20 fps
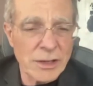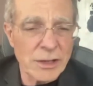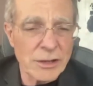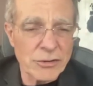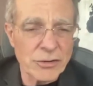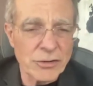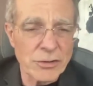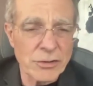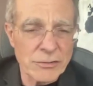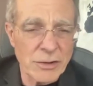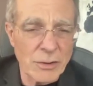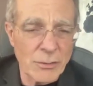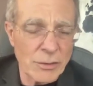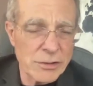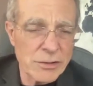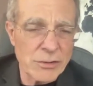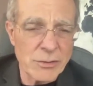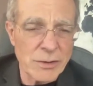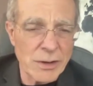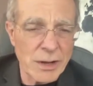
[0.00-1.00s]
it turns out what
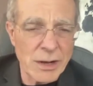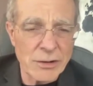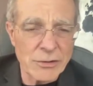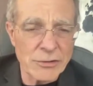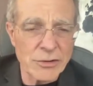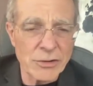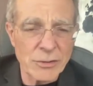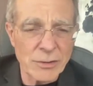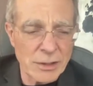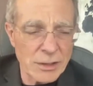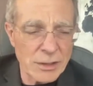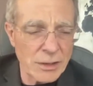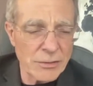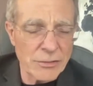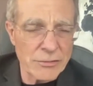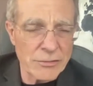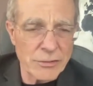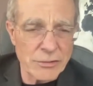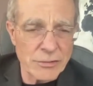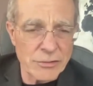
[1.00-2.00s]
you and I are doing and
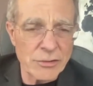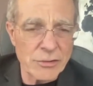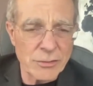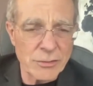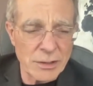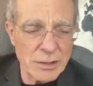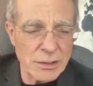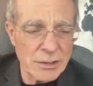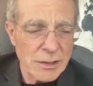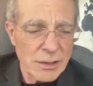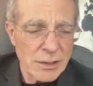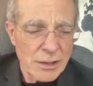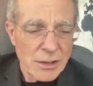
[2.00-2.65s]
others are doing